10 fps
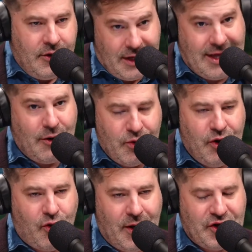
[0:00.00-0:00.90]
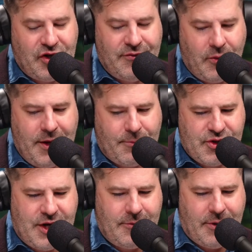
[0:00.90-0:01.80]
the Get Real Question of the Week,
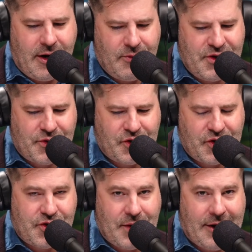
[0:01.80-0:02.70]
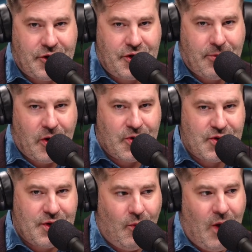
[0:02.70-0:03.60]
presented by our research and strategy
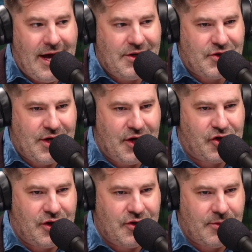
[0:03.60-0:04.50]
partners at Y Station.